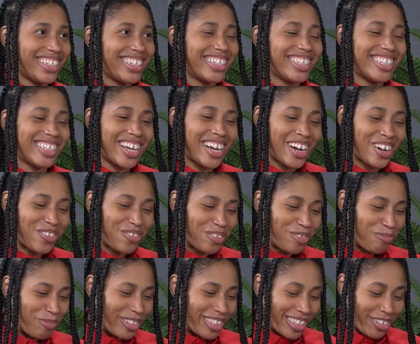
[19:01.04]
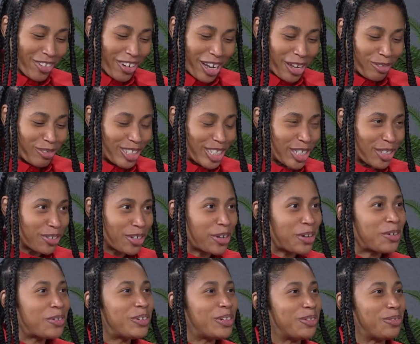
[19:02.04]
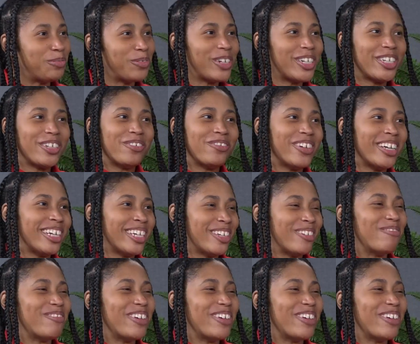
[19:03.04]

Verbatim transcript: Start from ground zero and work your way up.